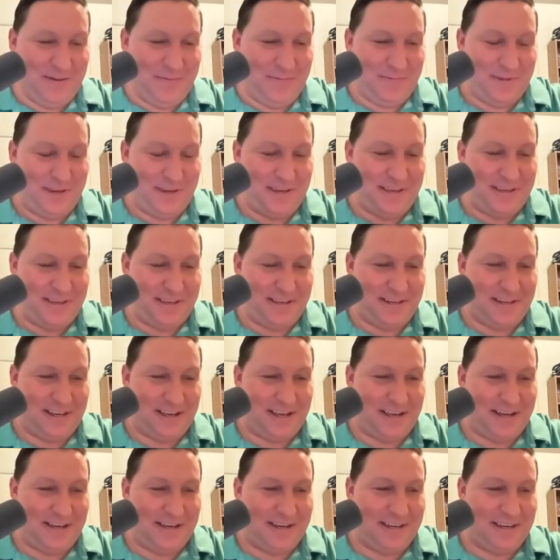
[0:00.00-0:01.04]
Man,
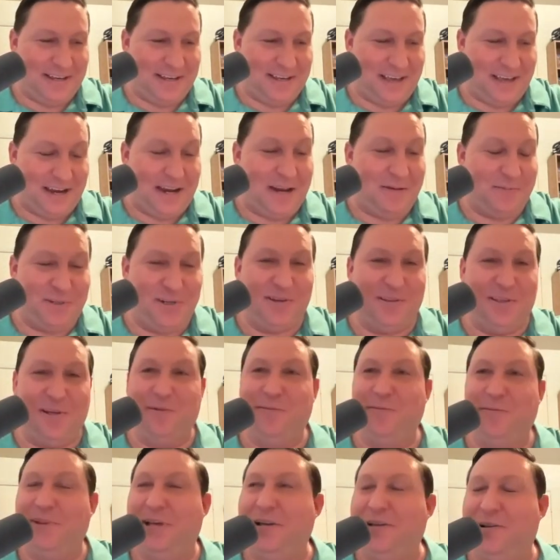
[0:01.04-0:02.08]
and I'm sure they
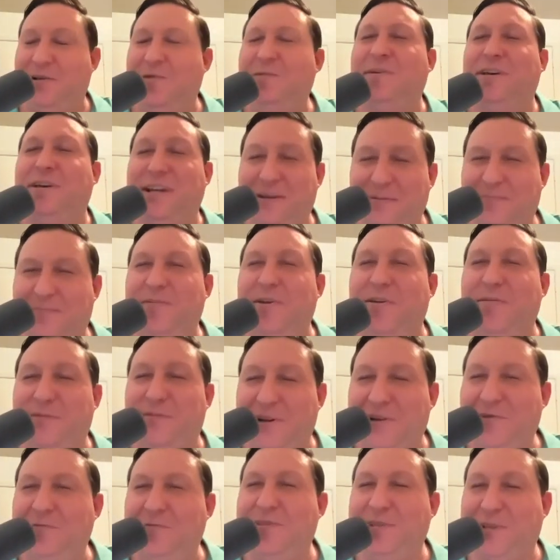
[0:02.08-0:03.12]
were like, okay, if
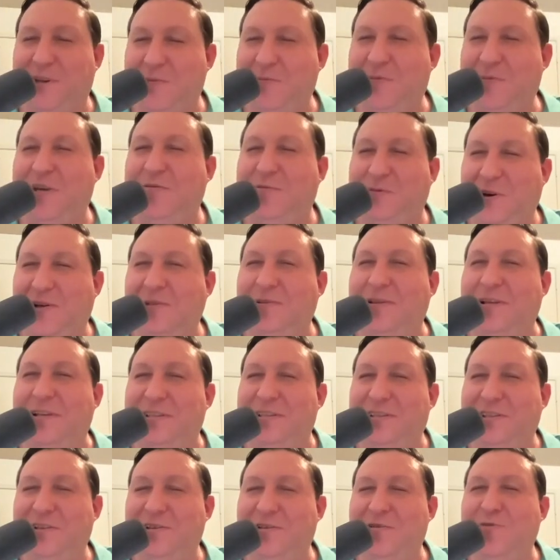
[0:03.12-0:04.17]
anyone's going to be at fault,
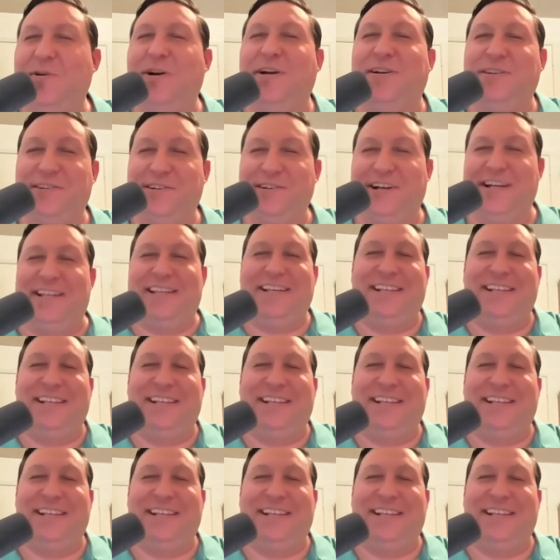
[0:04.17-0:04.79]
it's the director.